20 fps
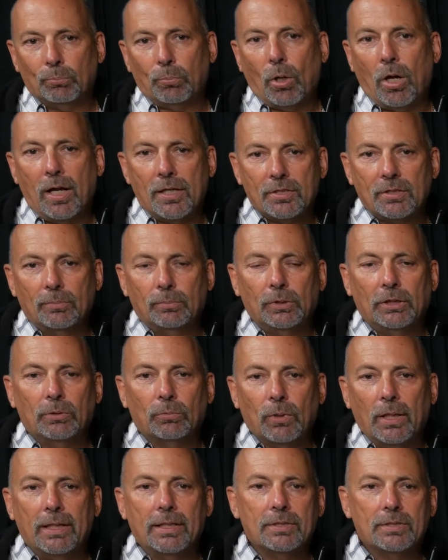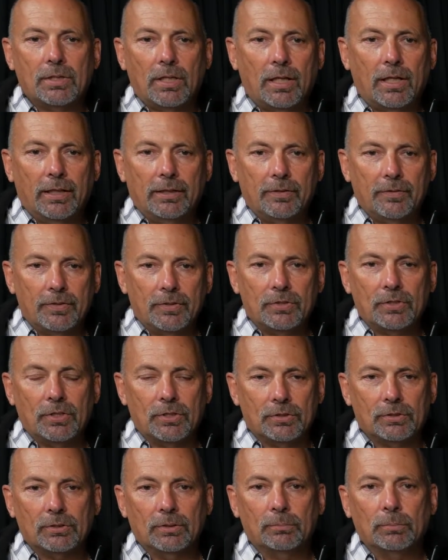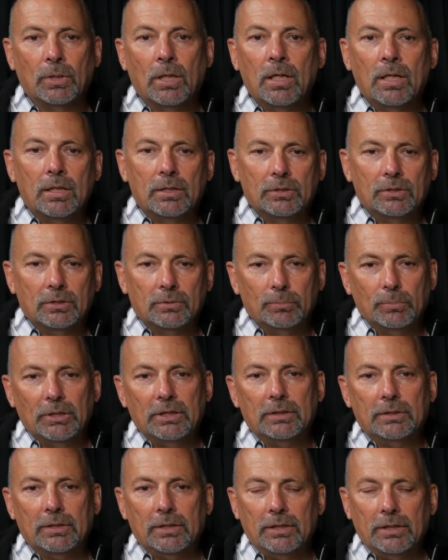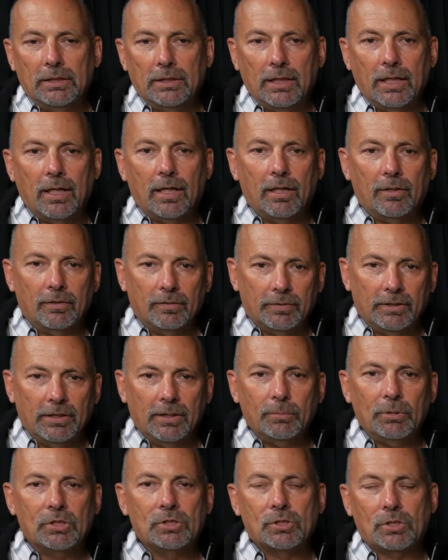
possibly raise the height of the system to meet the image